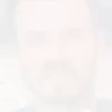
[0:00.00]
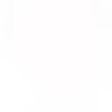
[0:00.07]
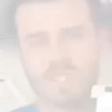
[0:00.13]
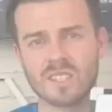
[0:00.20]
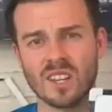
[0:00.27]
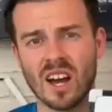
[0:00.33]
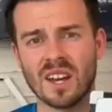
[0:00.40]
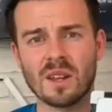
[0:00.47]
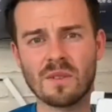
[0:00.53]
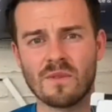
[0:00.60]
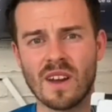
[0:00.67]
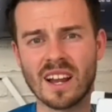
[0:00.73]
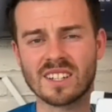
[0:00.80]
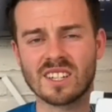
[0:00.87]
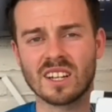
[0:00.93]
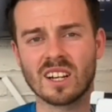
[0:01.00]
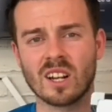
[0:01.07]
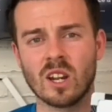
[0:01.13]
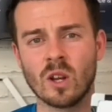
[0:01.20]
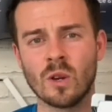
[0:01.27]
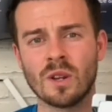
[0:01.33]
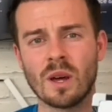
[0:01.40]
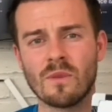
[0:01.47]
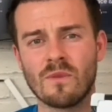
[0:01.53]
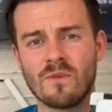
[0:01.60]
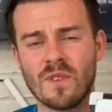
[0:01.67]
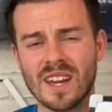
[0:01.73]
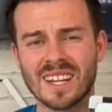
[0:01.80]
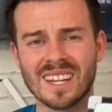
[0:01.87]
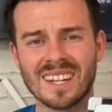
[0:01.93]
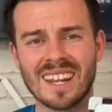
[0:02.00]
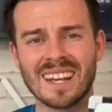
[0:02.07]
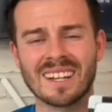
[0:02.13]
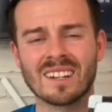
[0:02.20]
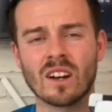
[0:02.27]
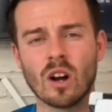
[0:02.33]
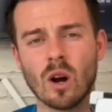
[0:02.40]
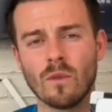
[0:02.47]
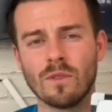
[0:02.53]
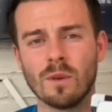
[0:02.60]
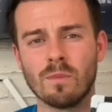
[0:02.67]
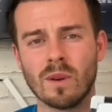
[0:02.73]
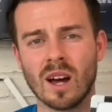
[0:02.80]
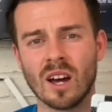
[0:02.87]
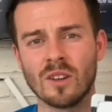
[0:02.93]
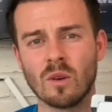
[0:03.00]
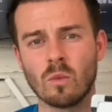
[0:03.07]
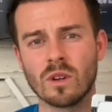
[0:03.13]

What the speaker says: Side effects include thickening of the blood,